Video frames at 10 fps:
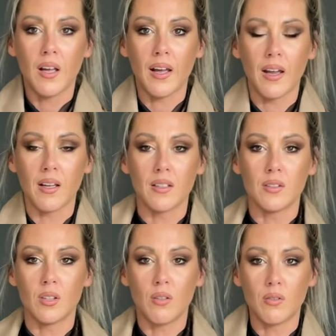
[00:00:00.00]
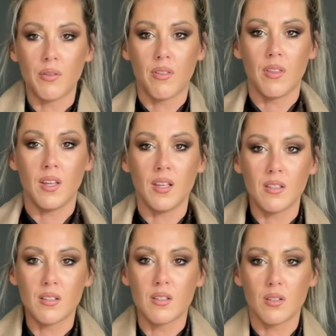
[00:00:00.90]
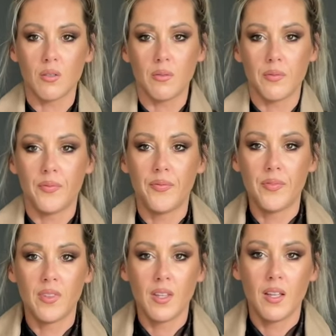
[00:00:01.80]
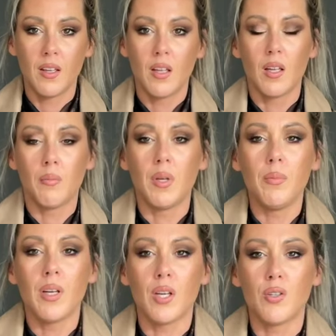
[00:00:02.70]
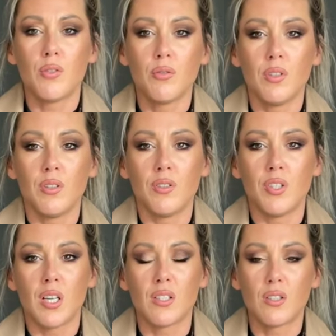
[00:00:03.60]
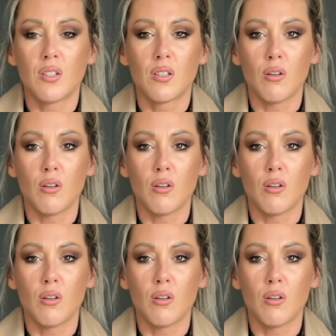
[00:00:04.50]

and all things, so maybe I shouldn't just